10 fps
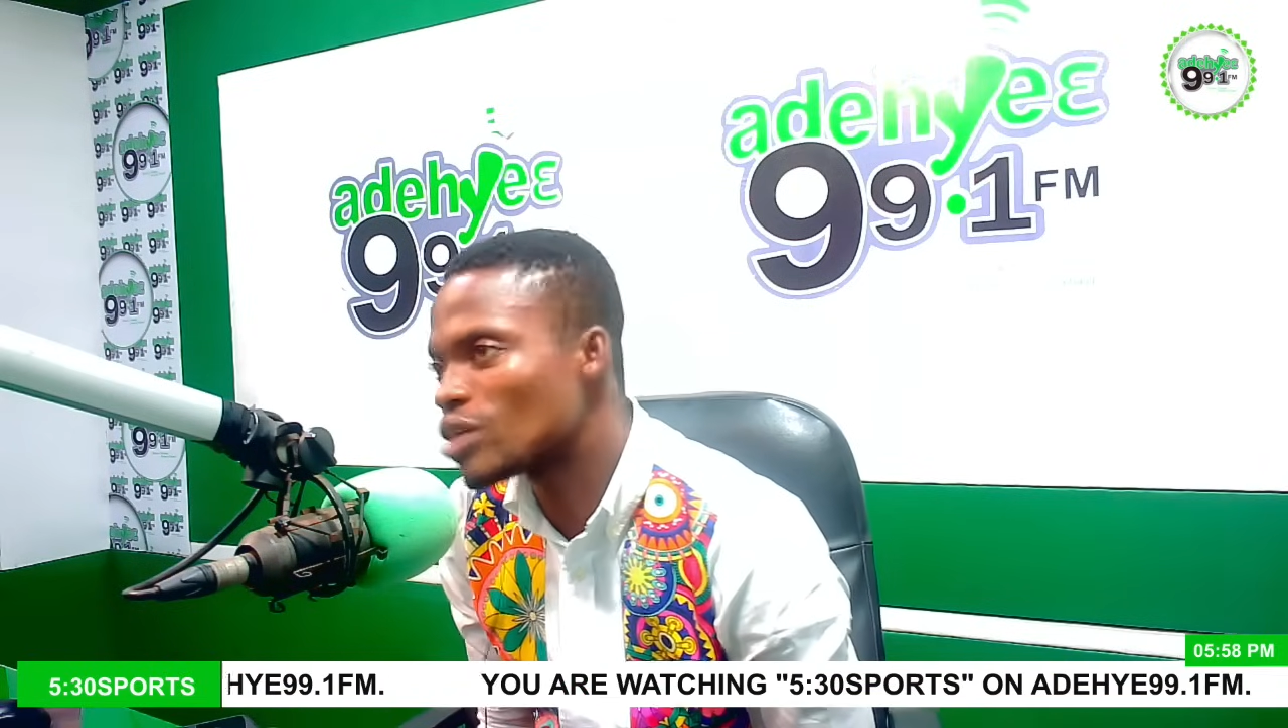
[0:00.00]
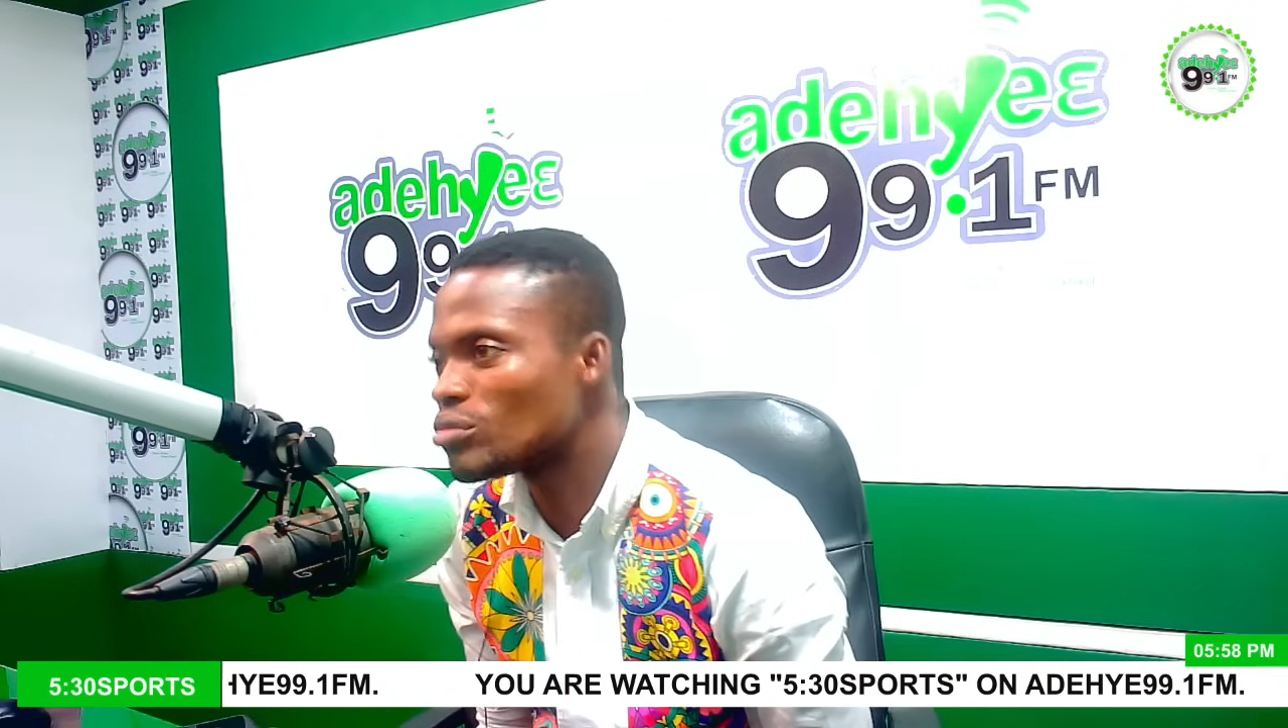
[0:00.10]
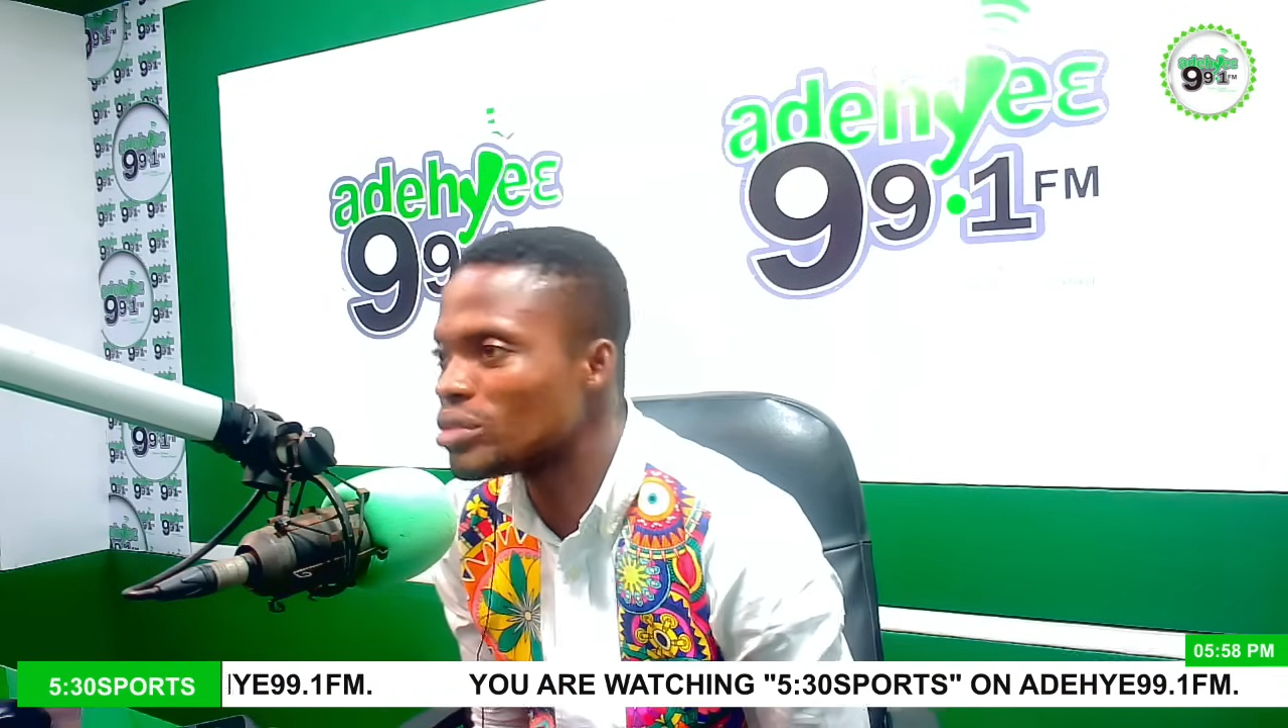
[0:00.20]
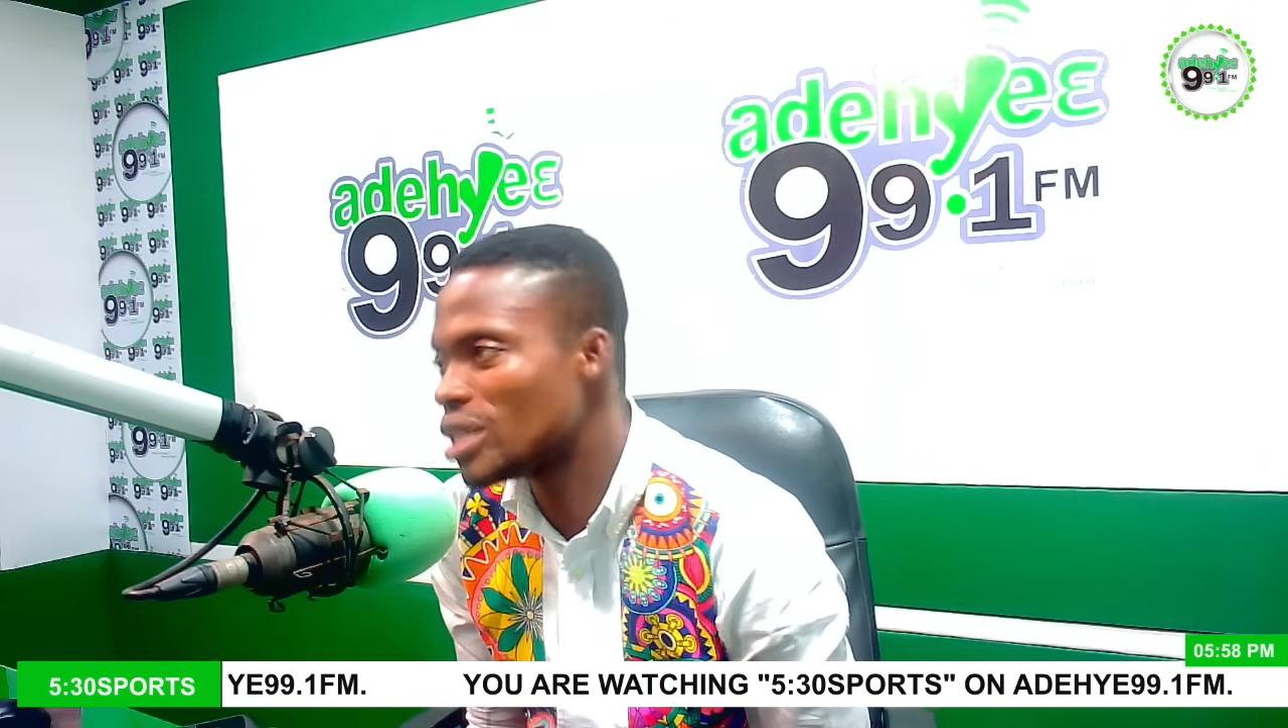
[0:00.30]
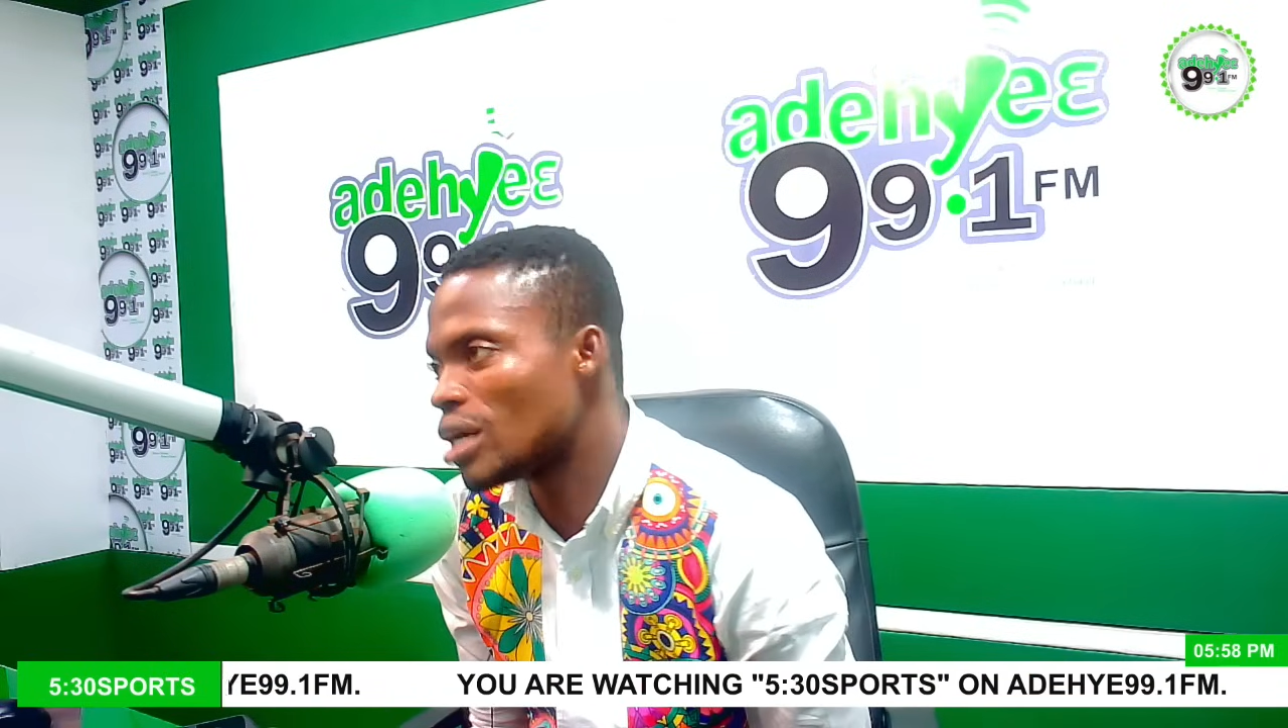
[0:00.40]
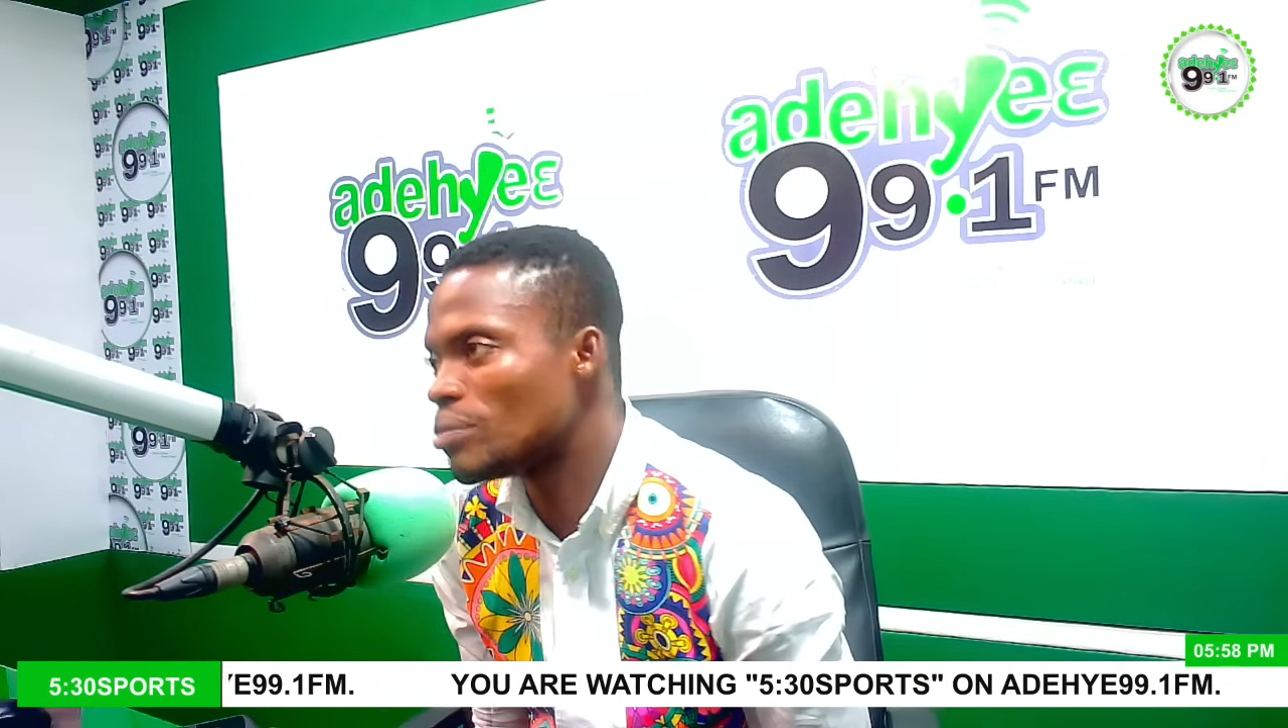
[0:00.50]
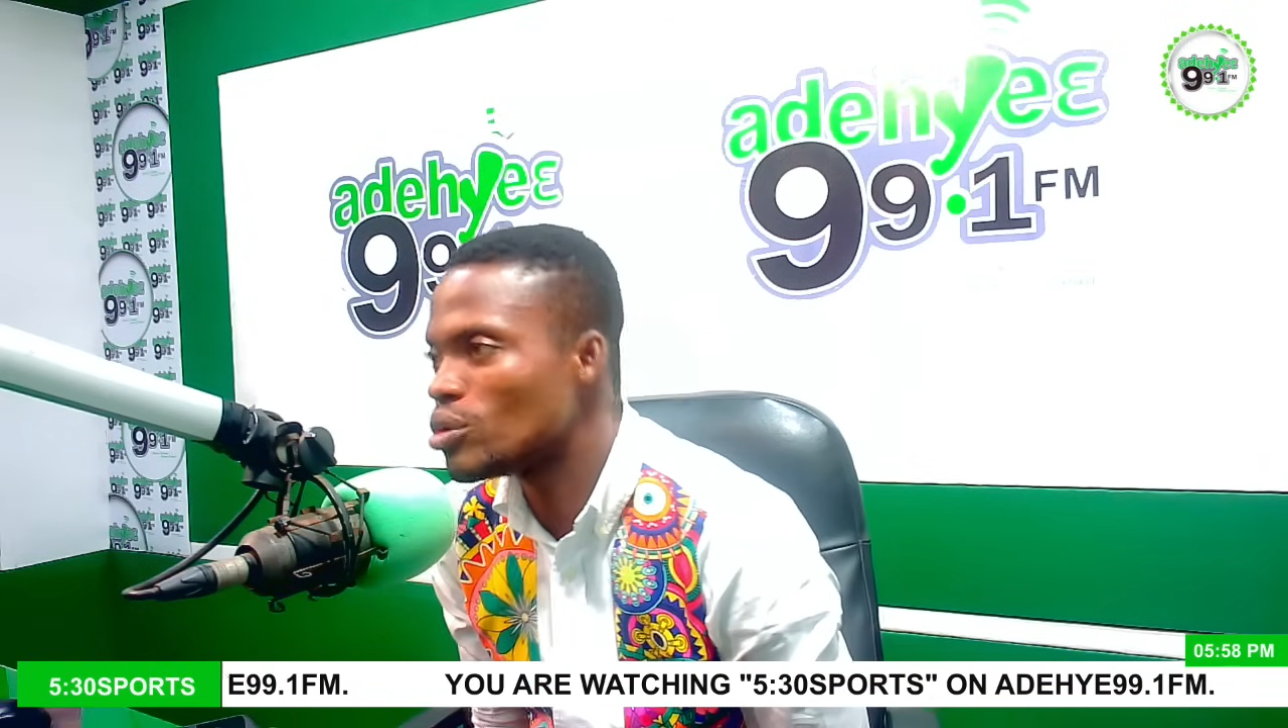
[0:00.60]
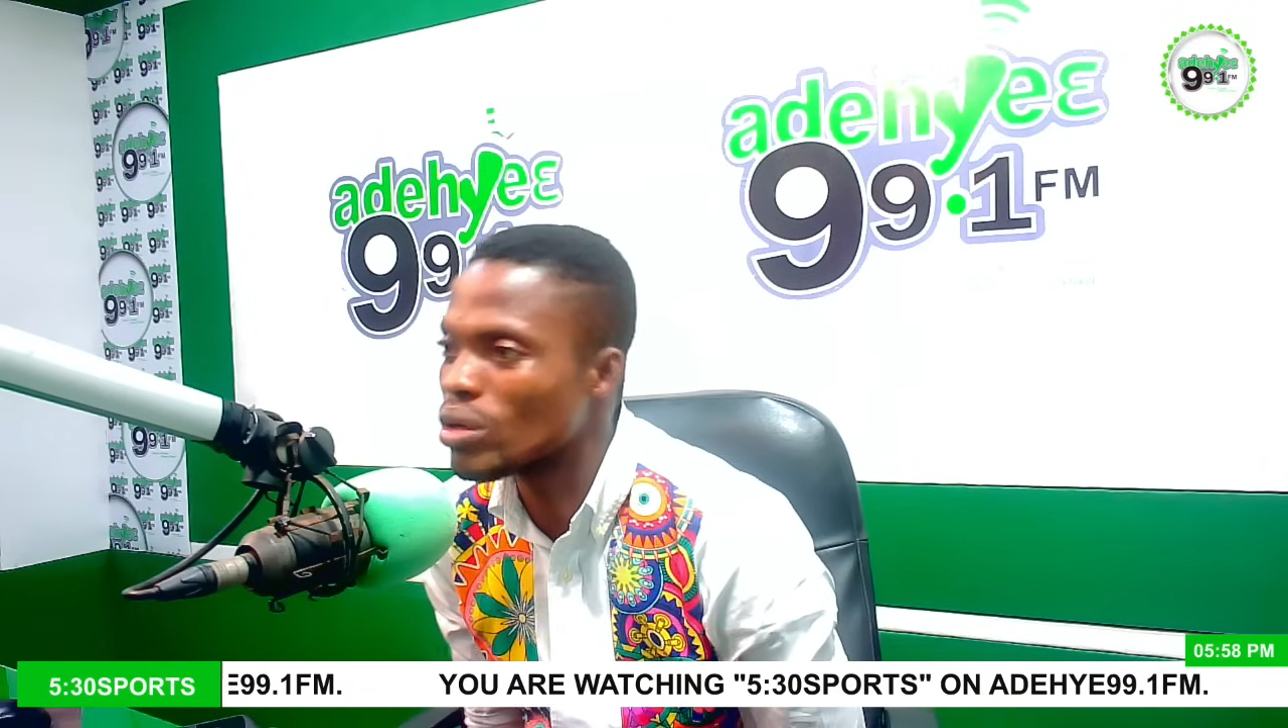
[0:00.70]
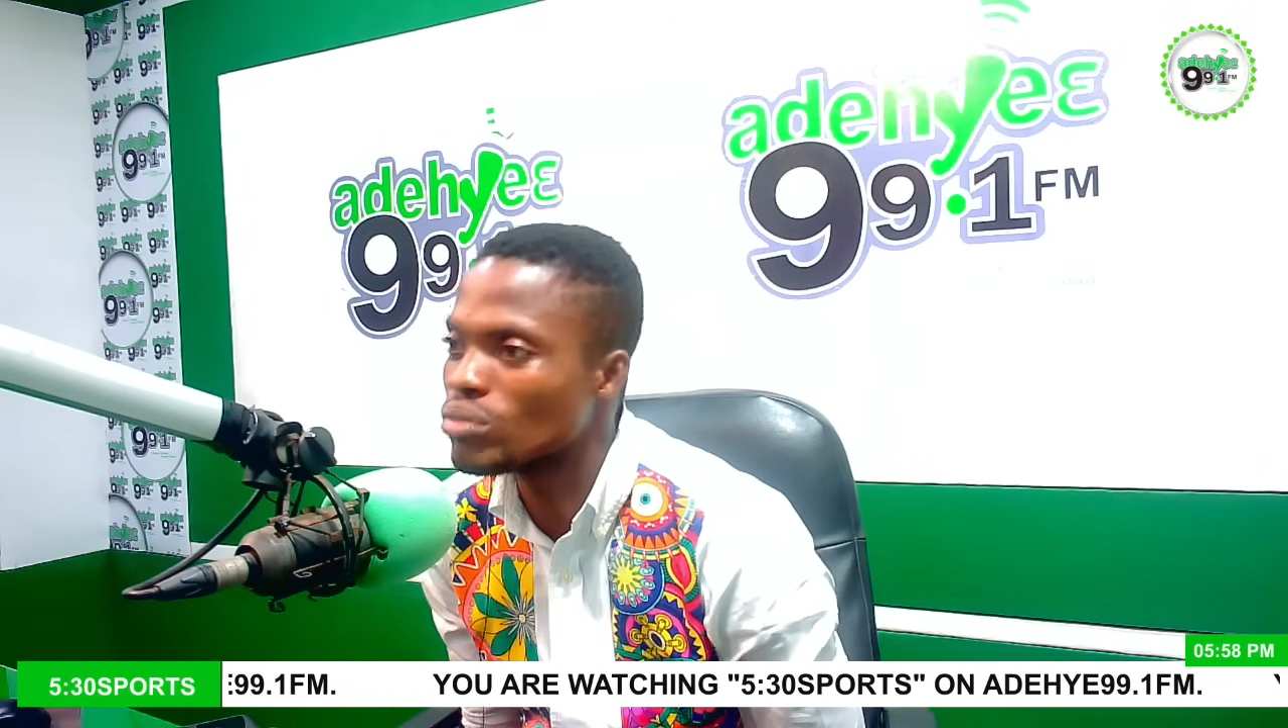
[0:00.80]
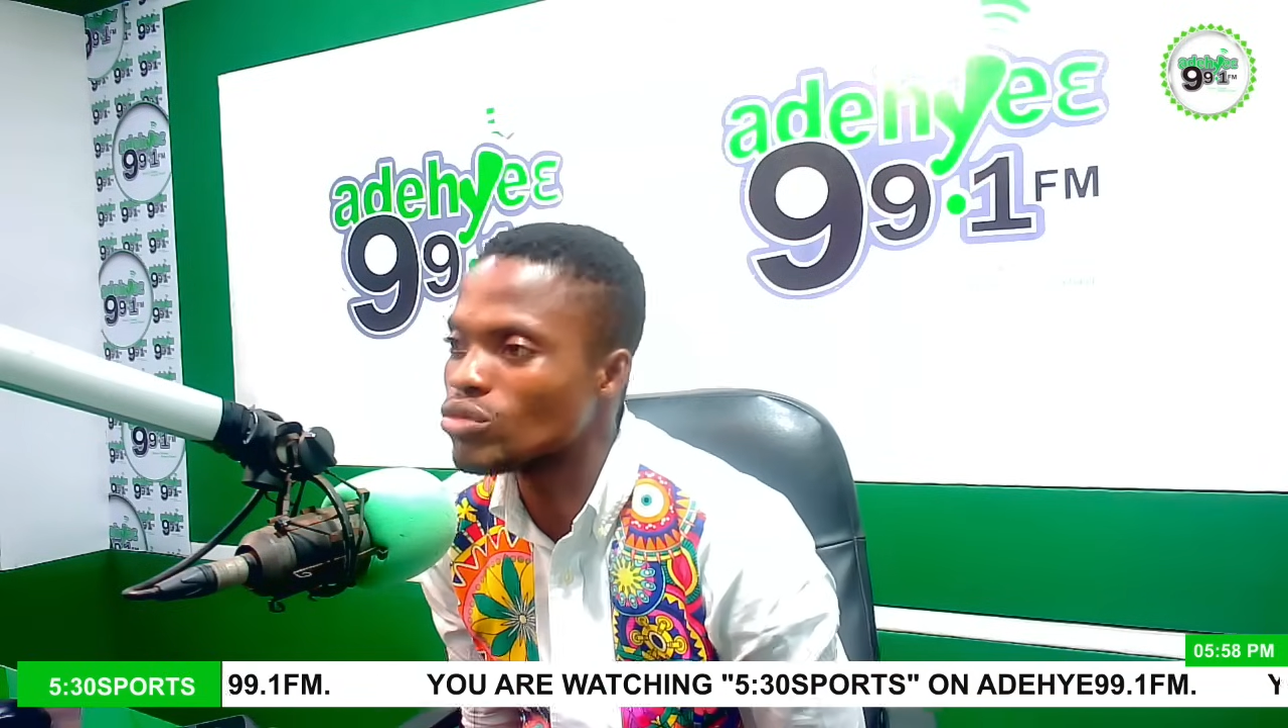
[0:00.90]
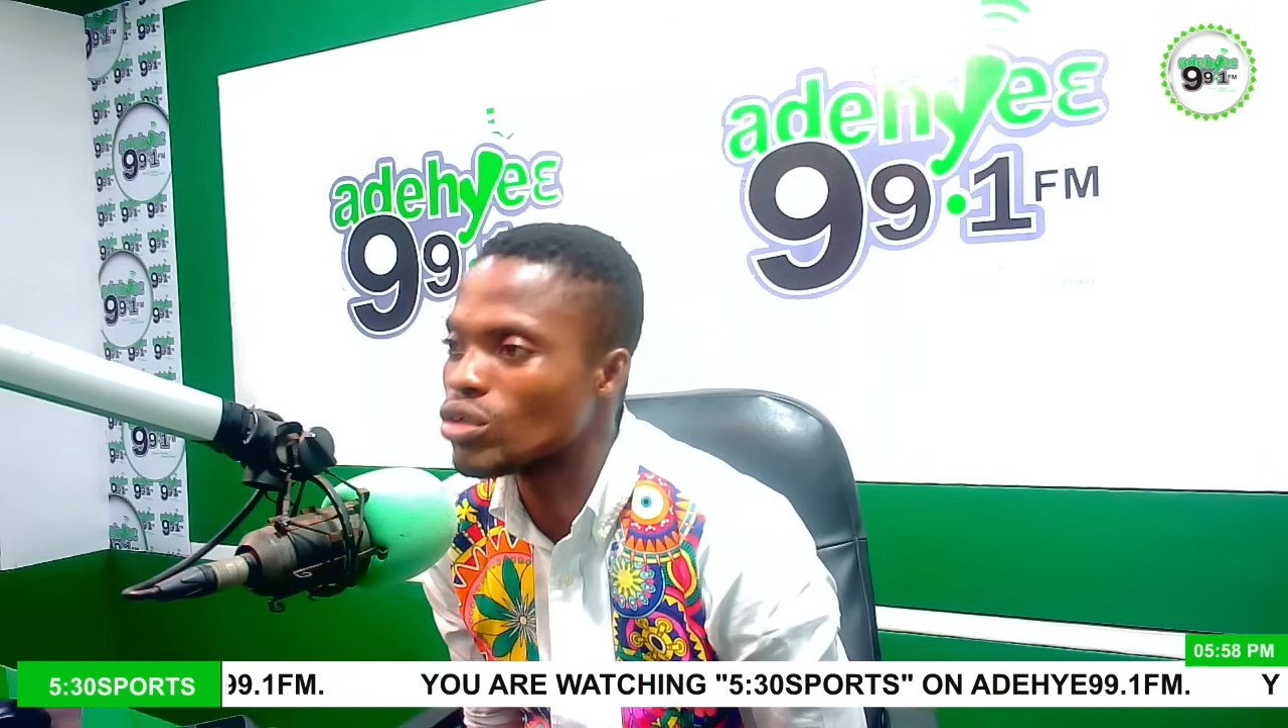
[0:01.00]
Muninabu.